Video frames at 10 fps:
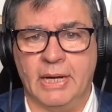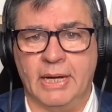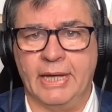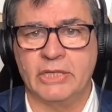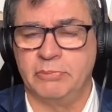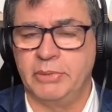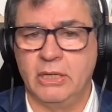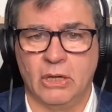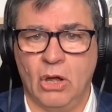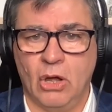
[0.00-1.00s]
S&P
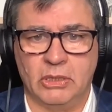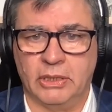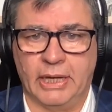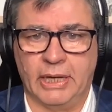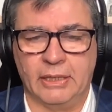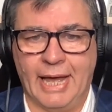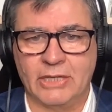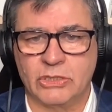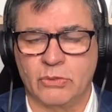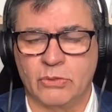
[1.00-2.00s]
Global
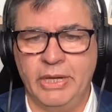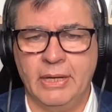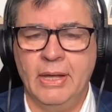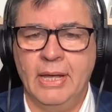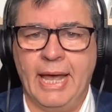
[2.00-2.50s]
last week,